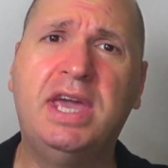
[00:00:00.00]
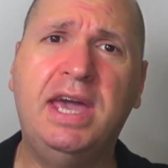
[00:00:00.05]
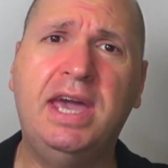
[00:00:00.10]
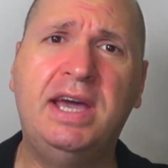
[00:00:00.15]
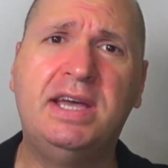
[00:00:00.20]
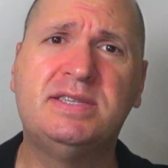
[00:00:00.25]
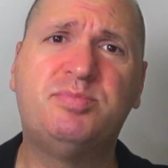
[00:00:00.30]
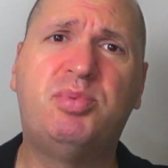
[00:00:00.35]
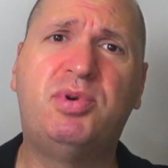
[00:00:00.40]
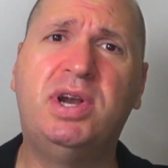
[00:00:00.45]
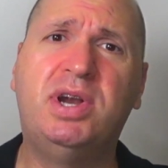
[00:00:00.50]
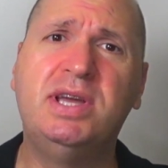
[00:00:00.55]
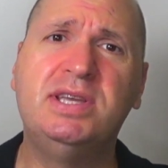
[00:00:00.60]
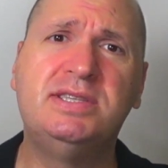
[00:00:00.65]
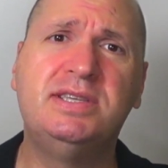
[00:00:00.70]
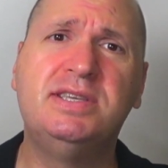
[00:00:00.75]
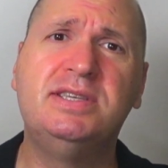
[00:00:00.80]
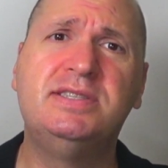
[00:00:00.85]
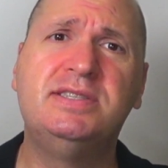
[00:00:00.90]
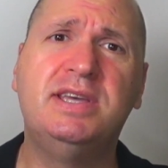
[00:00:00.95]
gas
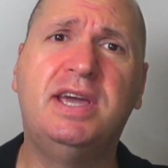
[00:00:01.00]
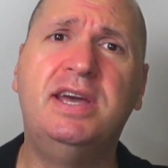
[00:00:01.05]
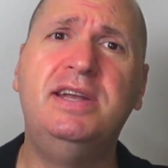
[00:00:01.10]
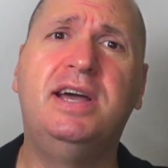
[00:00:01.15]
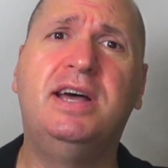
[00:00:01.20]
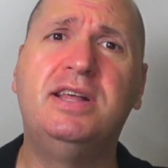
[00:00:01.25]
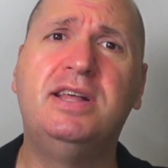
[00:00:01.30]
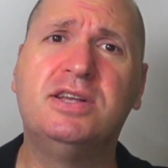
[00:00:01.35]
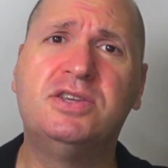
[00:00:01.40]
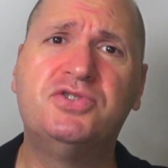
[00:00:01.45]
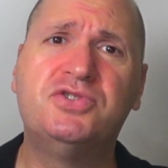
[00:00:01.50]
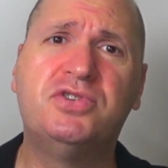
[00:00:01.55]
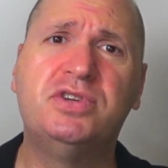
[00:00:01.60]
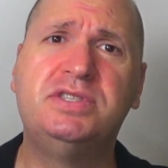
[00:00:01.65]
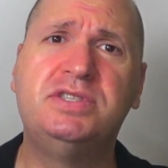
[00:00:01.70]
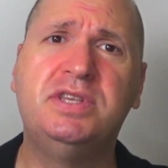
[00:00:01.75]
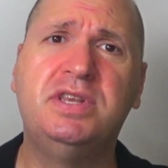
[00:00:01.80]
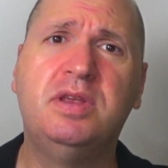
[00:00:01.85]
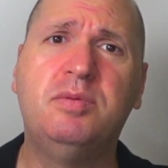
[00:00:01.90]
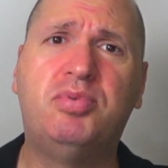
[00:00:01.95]
prices and
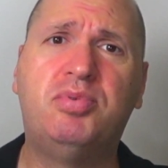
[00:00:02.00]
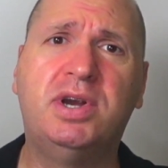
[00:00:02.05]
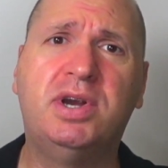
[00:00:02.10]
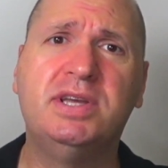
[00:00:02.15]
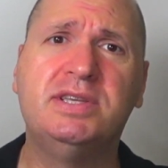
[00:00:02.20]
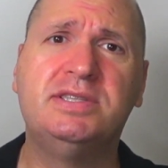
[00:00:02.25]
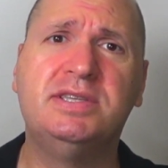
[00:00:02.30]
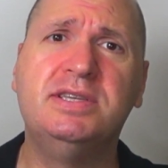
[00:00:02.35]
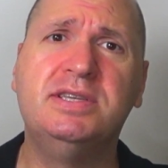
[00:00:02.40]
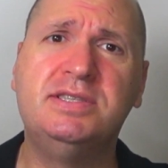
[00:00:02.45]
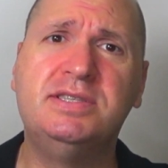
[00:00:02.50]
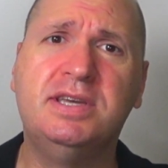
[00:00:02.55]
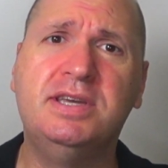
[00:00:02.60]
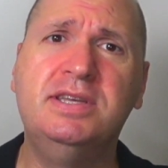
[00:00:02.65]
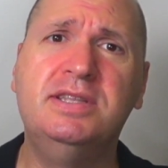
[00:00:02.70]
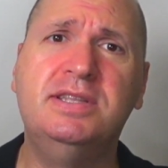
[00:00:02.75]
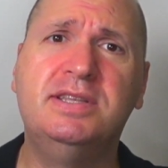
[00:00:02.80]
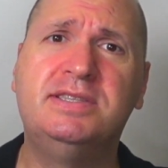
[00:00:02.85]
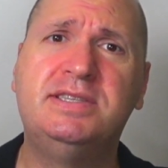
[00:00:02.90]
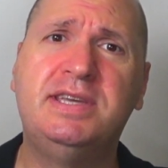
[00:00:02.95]
electricity prices
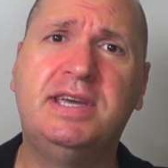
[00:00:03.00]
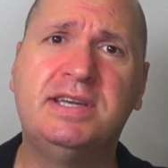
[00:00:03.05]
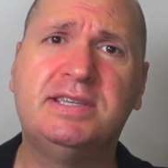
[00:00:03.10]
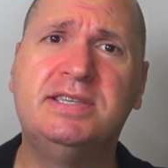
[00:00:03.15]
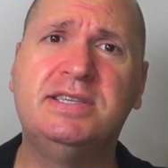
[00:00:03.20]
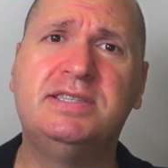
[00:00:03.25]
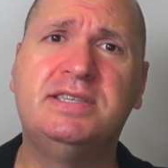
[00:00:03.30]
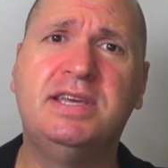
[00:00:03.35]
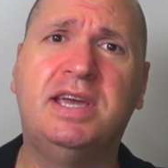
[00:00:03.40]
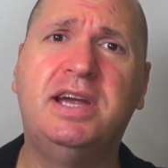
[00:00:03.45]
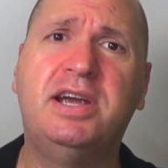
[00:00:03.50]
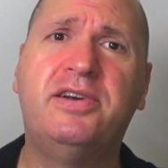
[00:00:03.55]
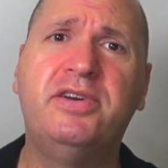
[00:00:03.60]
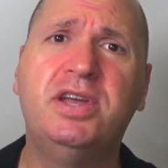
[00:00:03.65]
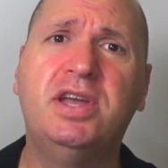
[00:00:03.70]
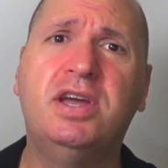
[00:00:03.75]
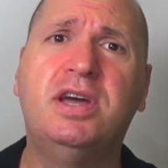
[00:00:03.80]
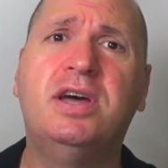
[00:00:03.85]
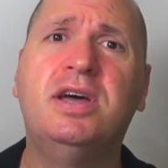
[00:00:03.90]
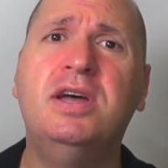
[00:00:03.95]
in the Texas
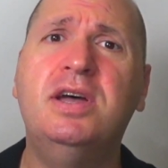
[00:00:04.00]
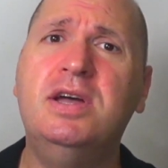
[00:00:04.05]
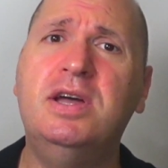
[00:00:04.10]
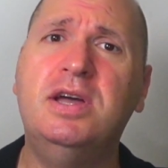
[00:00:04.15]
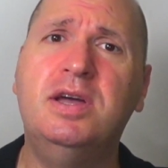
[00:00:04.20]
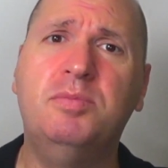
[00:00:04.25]
area